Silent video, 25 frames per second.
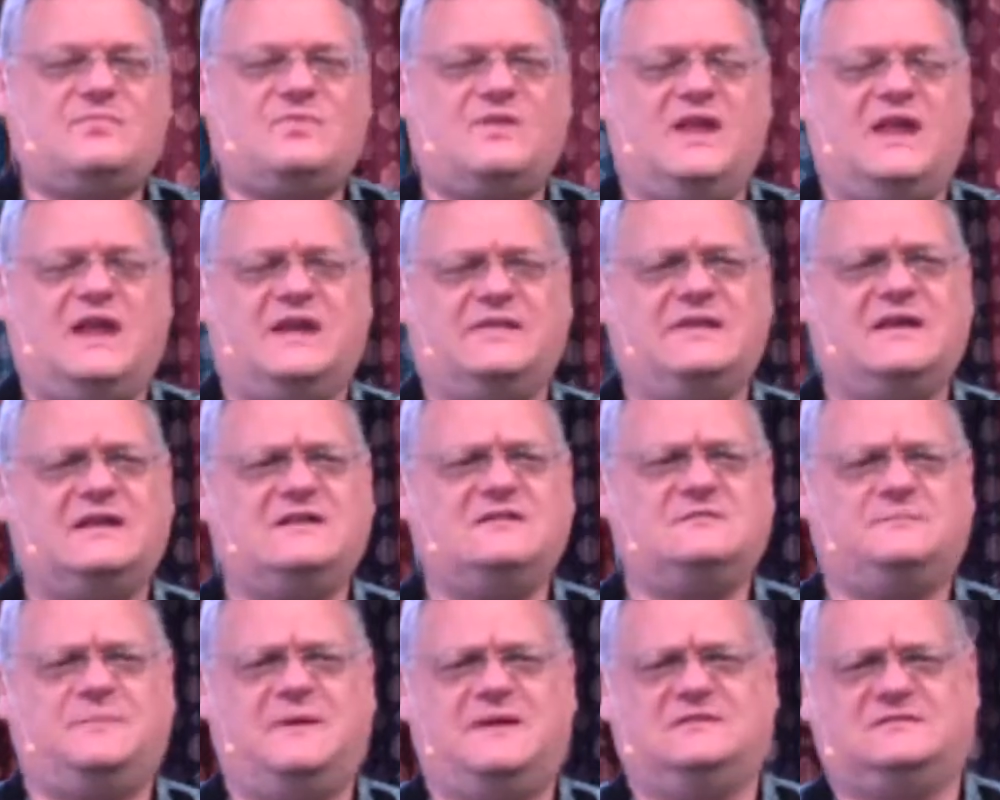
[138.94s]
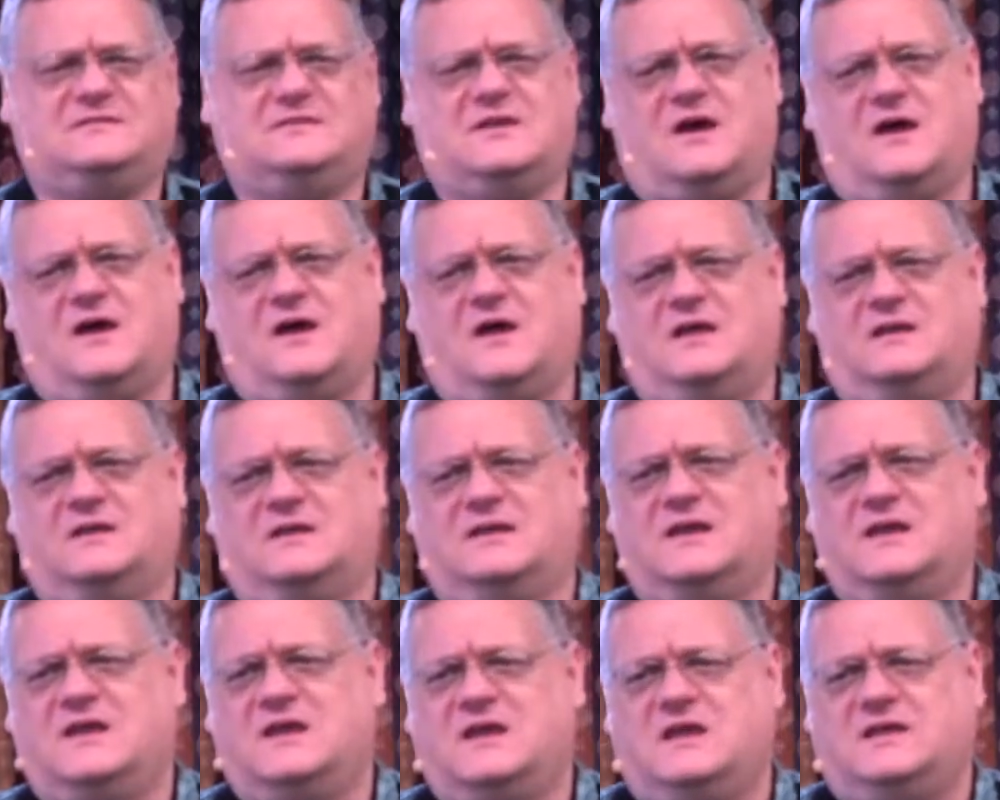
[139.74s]
And that is based on
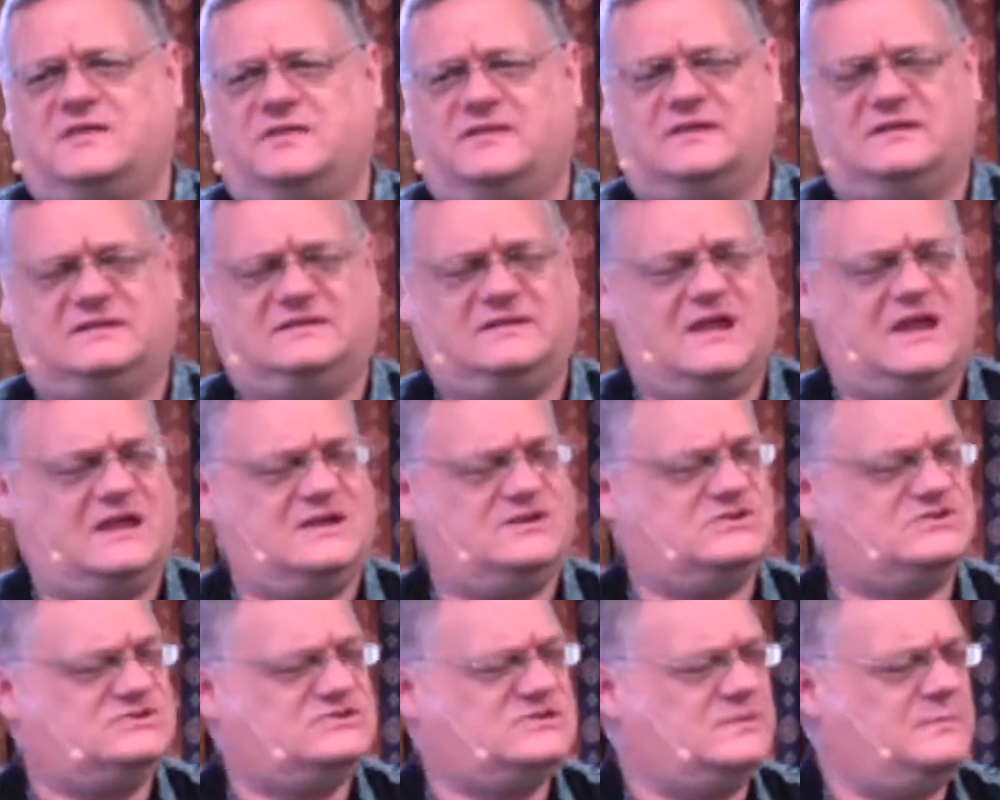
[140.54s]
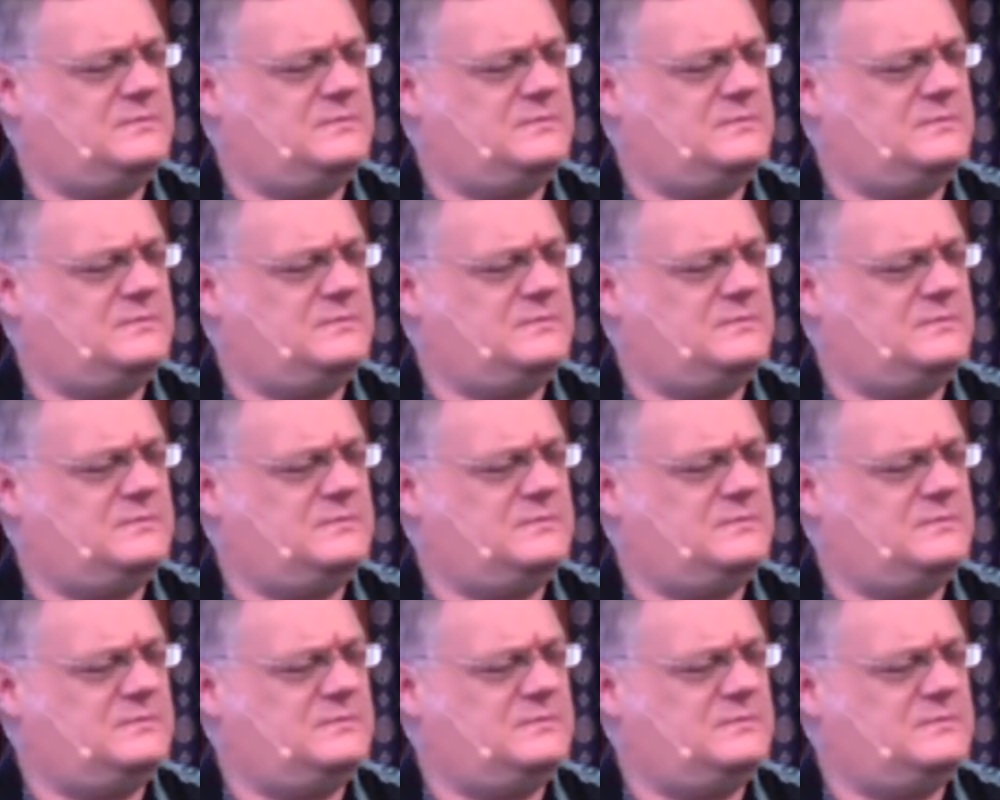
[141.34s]
the 10